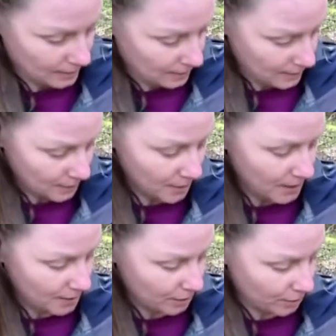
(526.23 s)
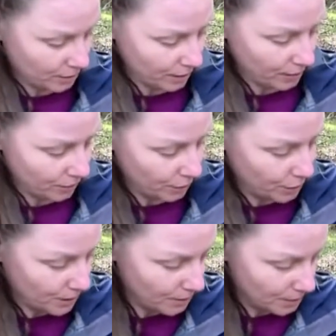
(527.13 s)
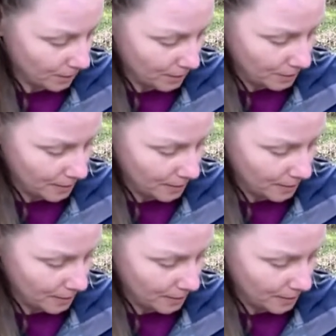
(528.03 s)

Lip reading: And some of these are really fruity as well,